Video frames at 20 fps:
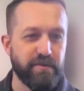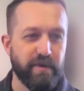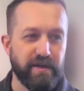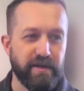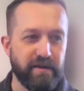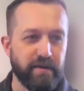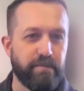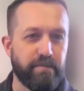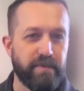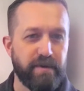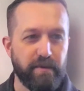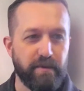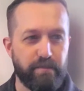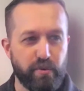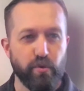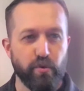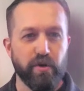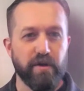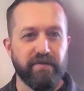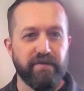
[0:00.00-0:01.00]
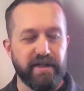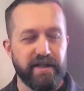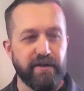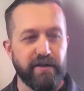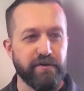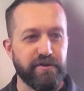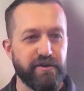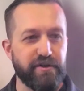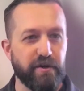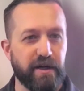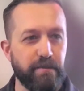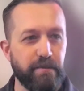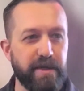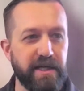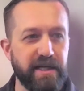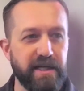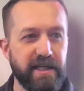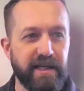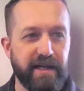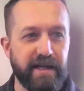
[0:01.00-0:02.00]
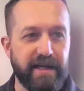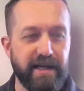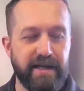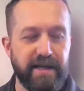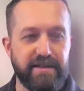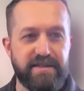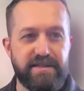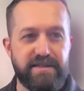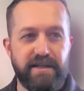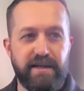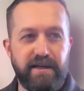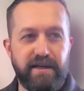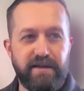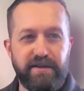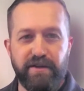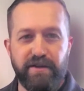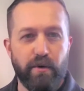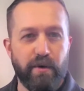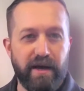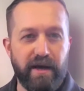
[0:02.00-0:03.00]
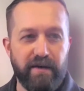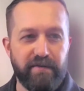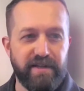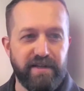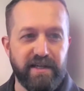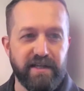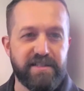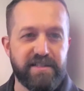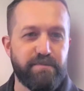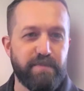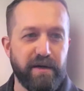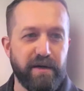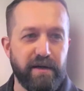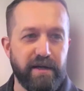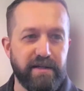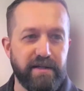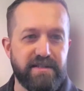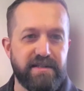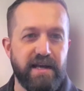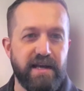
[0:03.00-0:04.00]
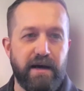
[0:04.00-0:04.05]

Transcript: when the pool of leaders you're competing against don't have the experience,